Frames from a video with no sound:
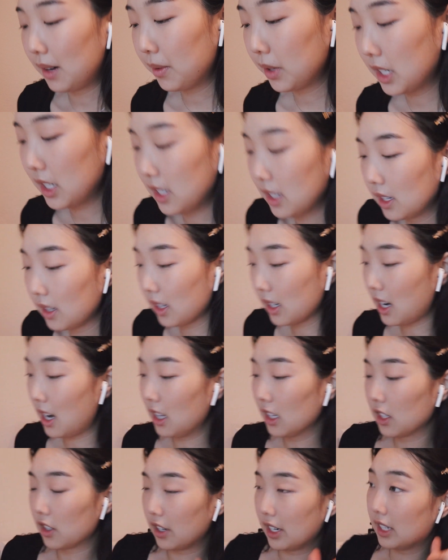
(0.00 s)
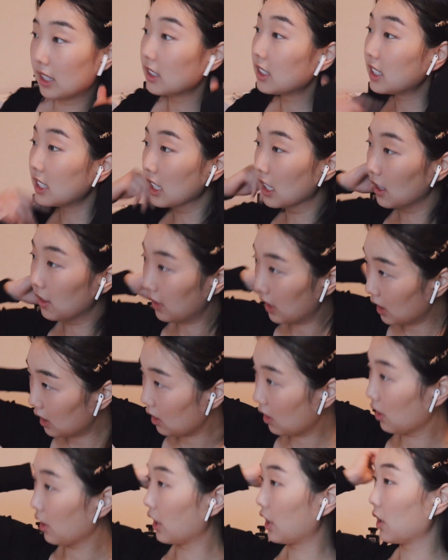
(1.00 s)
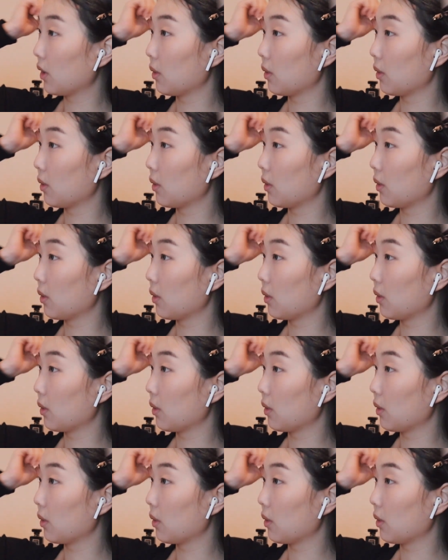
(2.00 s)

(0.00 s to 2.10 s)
I'm gonna color it silver or